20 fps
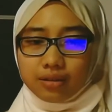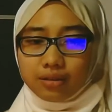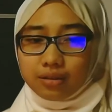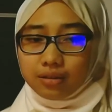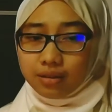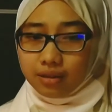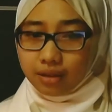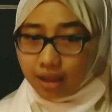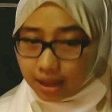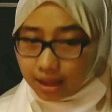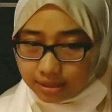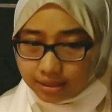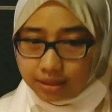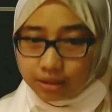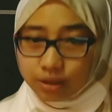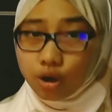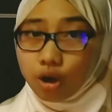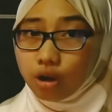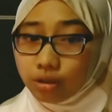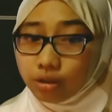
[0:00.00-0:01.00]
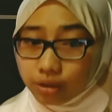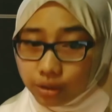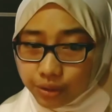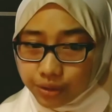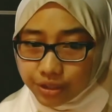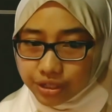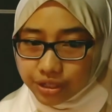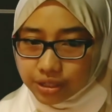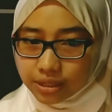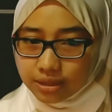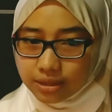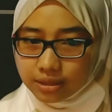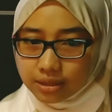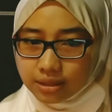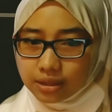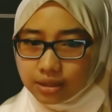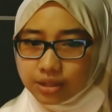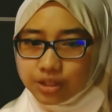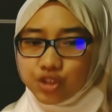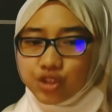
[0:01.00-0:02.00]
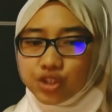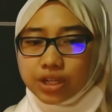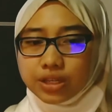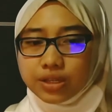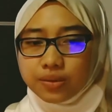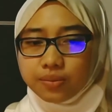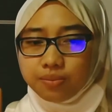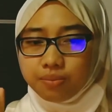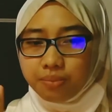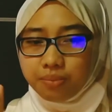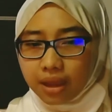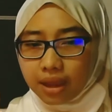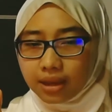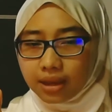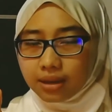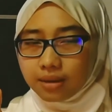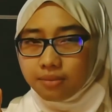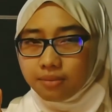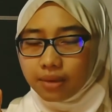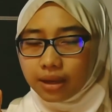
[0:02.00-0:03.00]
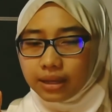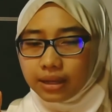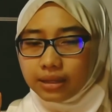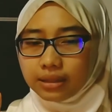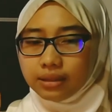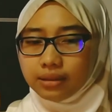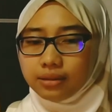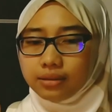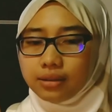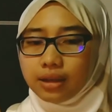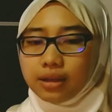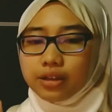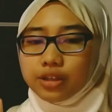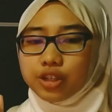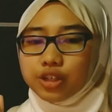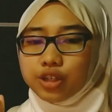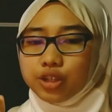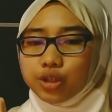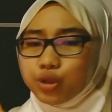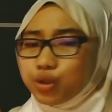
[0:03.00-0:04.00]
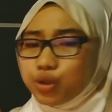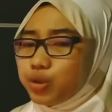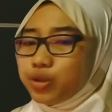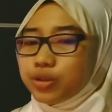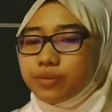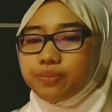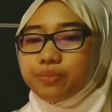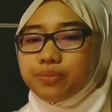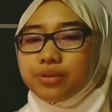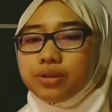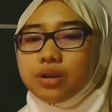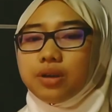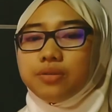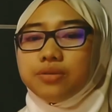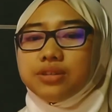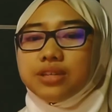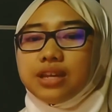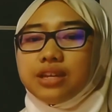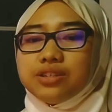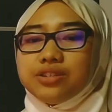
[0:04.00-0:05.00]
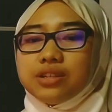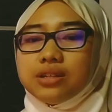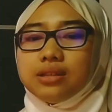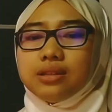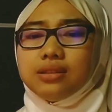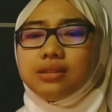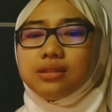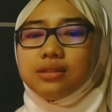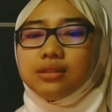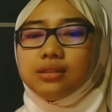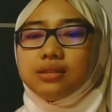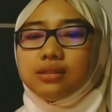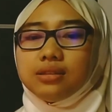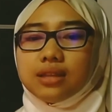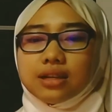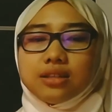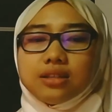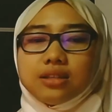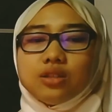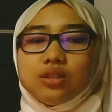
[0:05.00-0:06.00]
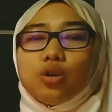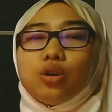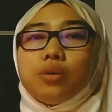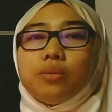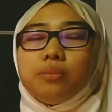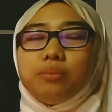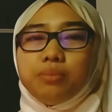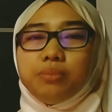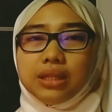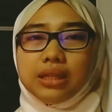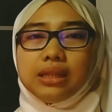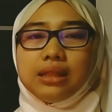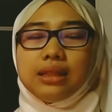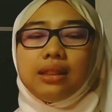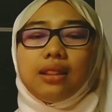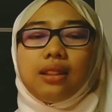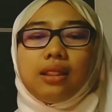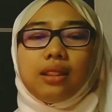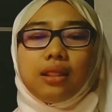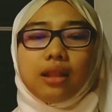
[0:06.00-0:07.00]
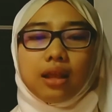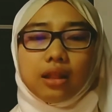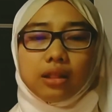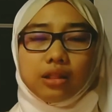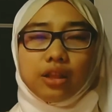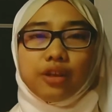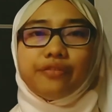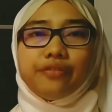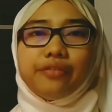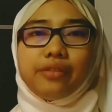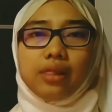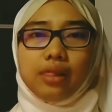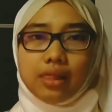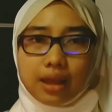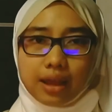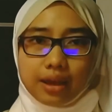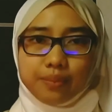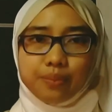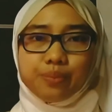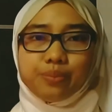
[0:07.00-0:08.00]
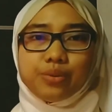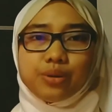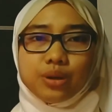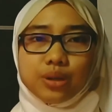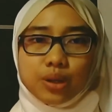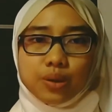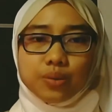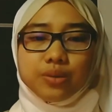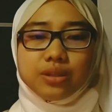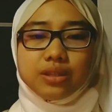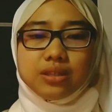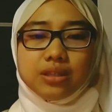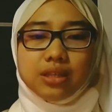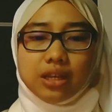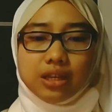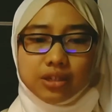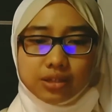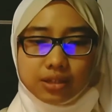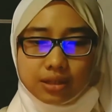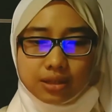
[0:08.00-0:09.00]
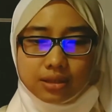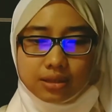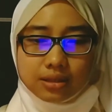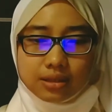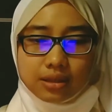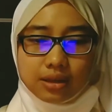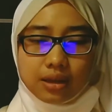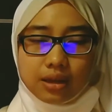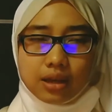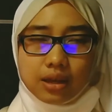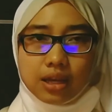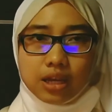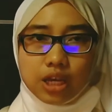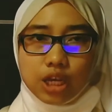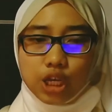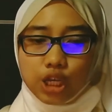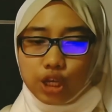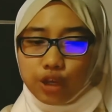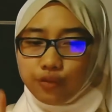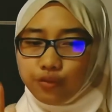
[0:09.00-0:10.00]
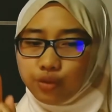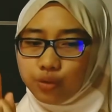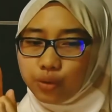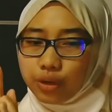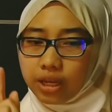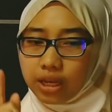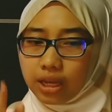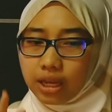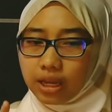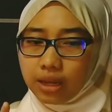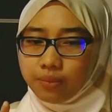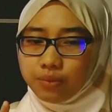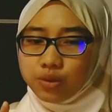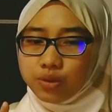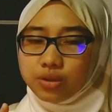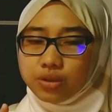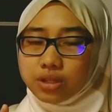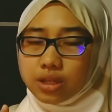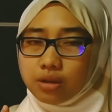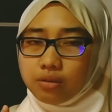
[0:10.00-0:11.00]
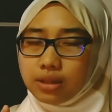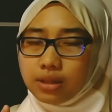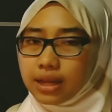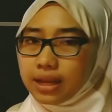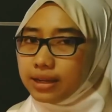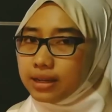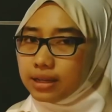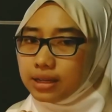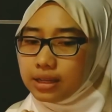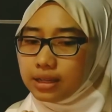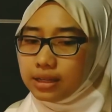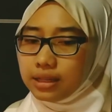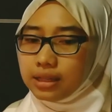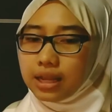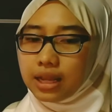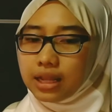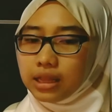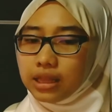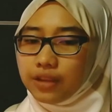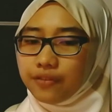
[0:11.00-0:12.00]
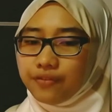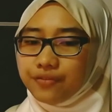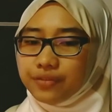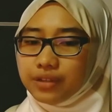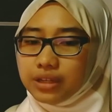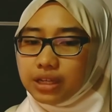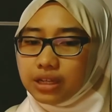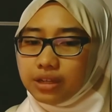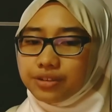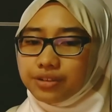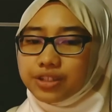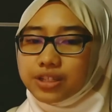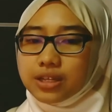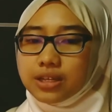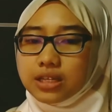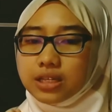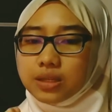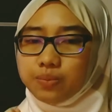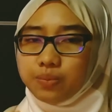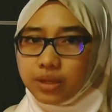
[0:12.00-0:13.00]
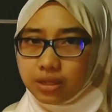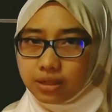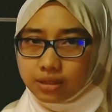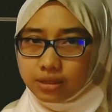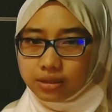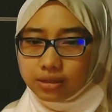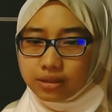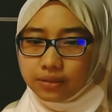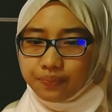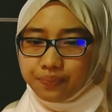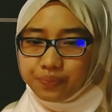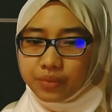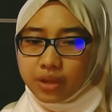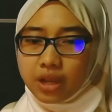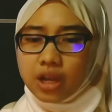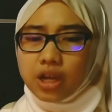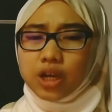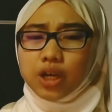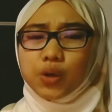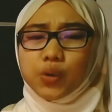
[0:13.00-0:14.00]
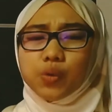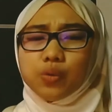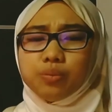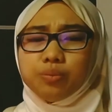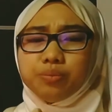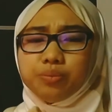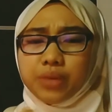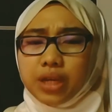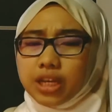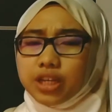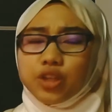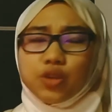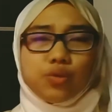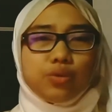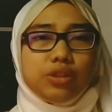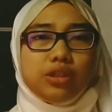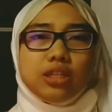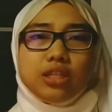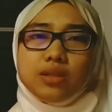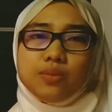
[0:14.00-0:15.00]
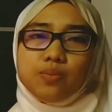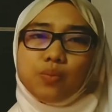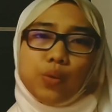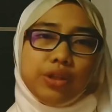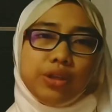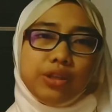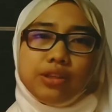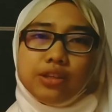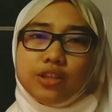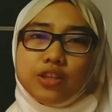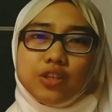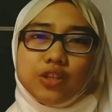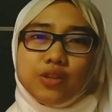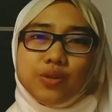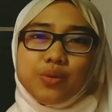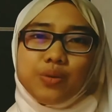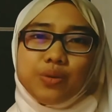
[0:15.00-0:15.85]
As a conclusion, just bear in mind that good pronunciation does not mean native-like pronunciations. If you aim to sound like a native English speaker, it will make you disappointed soon.